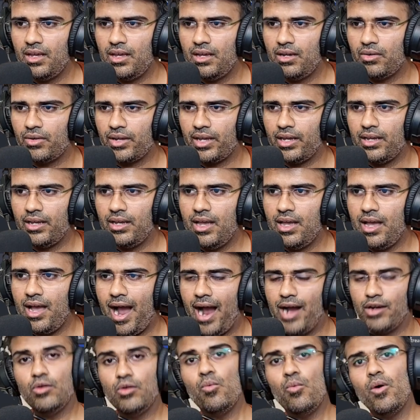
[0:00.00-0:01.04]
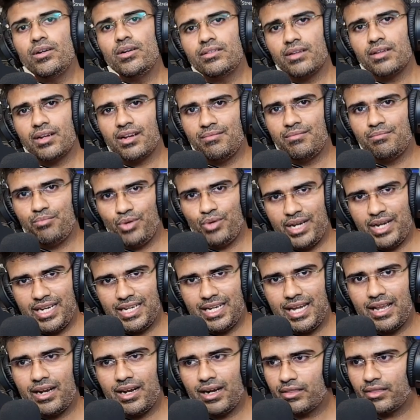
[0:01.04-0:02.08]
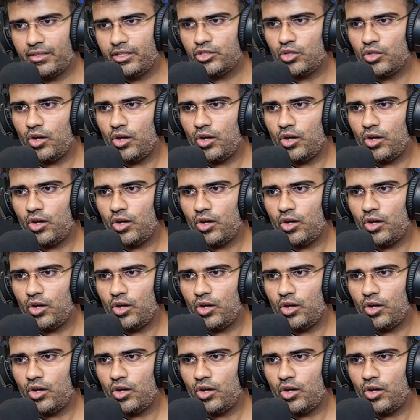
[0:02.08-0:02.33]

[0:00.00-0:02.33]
Okay, I don't want to completely cut this